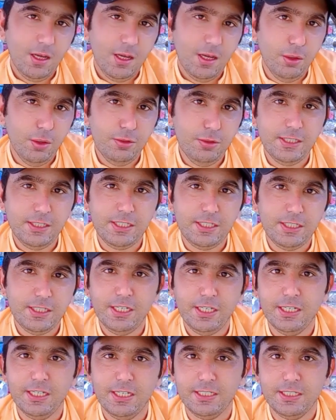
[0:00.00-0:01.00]
Once the
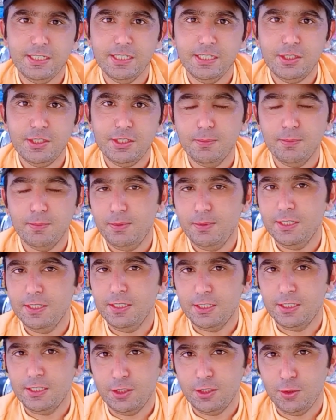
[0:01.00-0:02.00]
change is
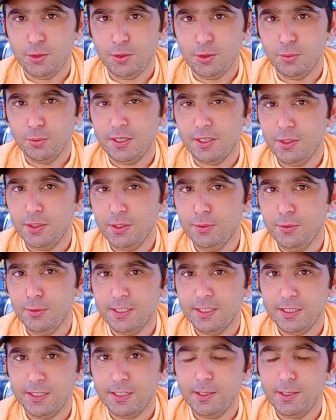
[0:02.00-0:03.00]
complete, your new
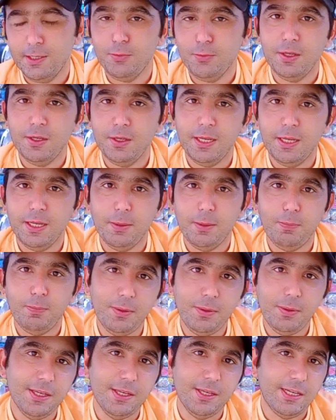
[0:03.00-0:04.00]
username will
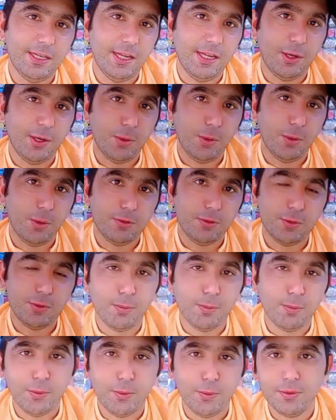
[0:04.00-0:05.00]
appear across
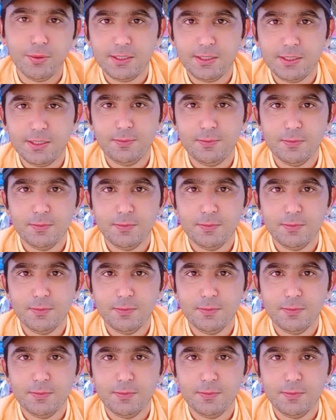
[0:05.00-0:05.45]
Roblox,